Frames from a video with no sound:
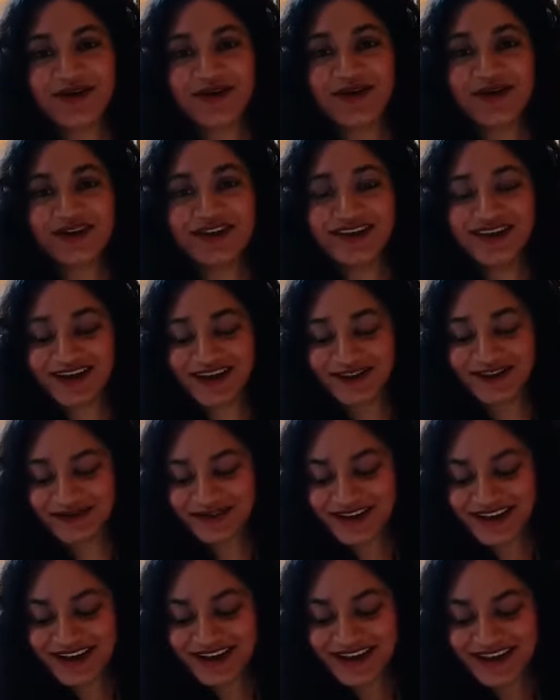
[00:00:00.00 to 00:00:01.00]
gone down
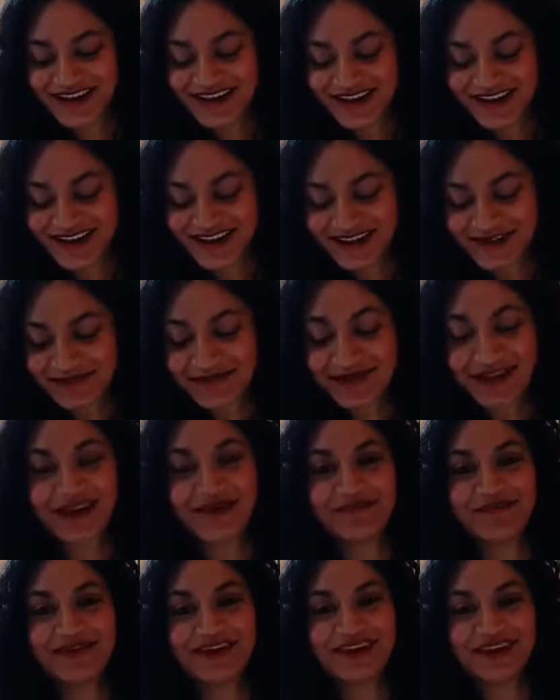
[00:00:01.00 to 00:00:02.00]
but
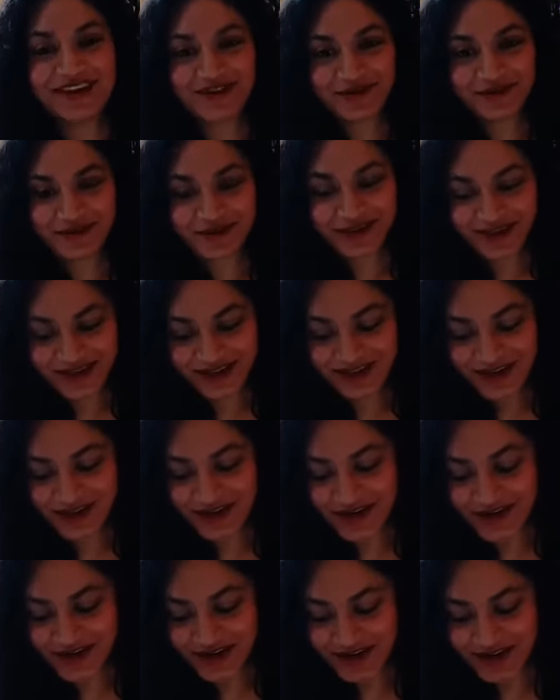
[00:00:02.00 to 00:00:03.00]
I'm getting to read a
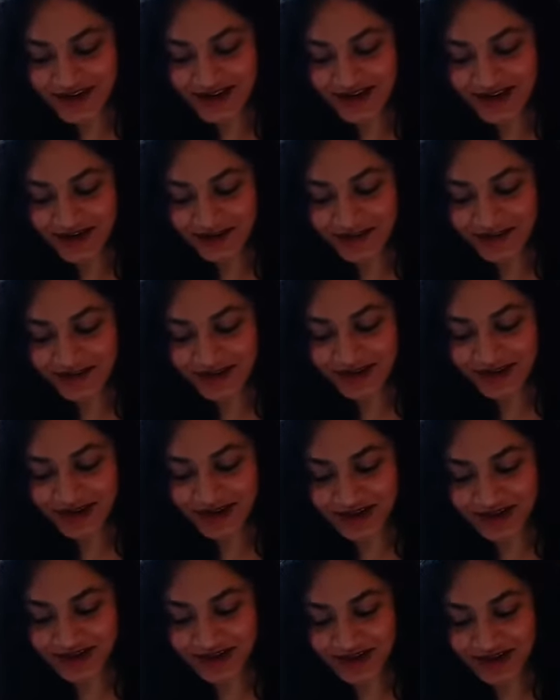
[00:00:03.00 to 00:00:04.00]
lot. I am
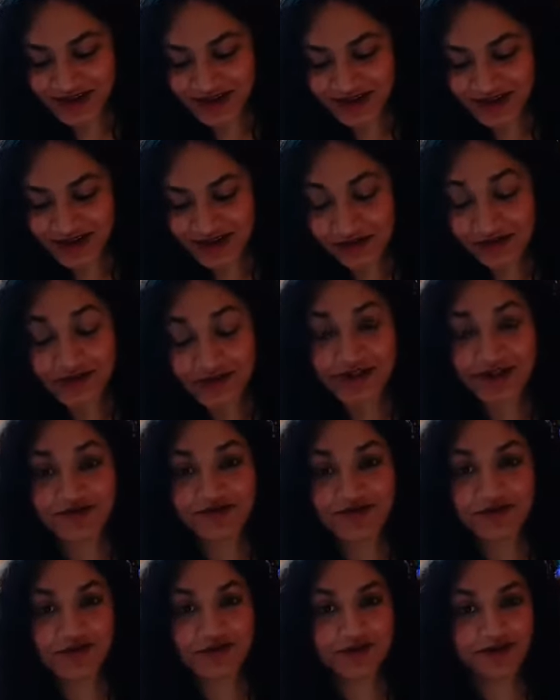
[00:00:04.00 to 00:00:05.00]
reading uh, Ocean
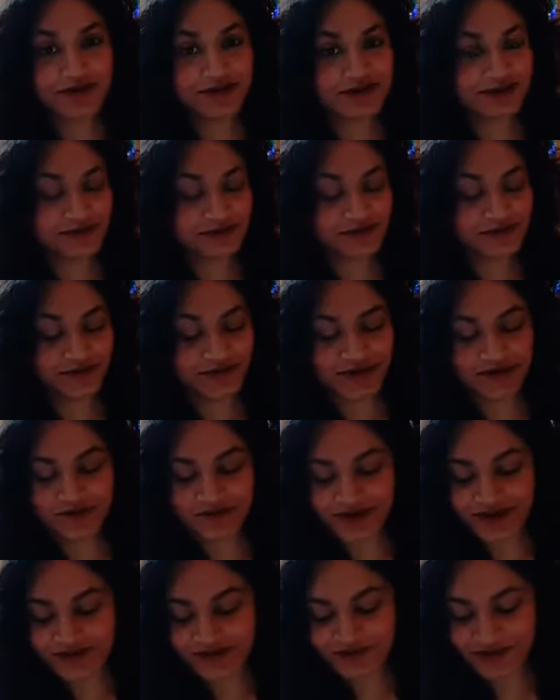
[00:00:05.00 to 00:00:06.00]
Vuong, one of
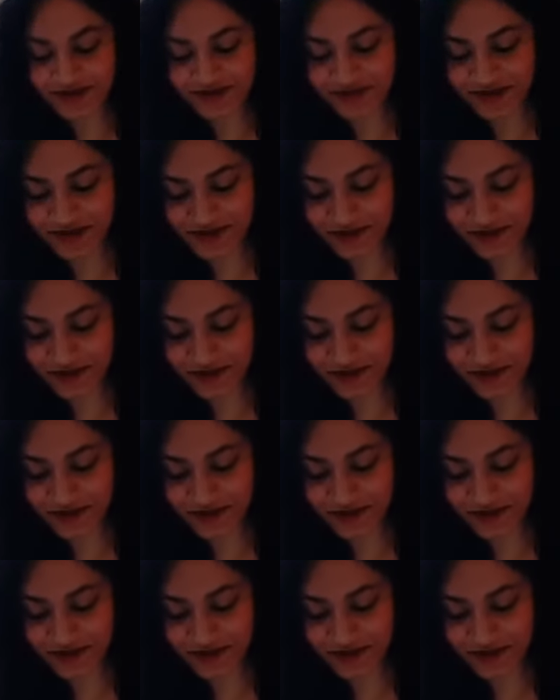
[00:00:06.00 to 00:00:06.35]
my favorite